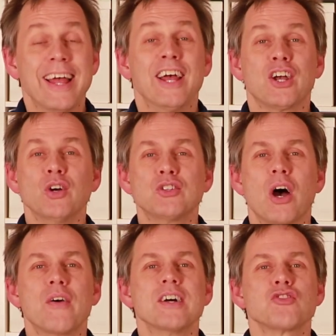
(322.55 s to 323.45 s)
go to
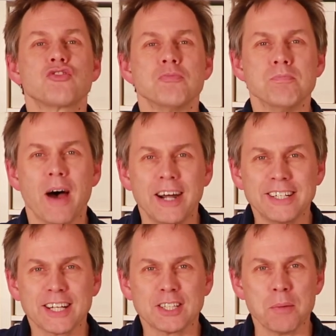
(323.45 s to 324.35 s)
our Smart
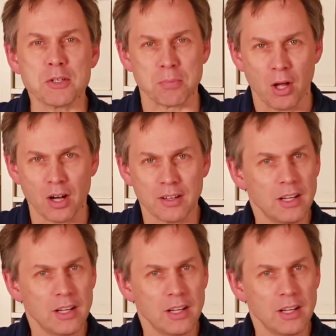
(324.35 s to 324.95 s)
Academics blog,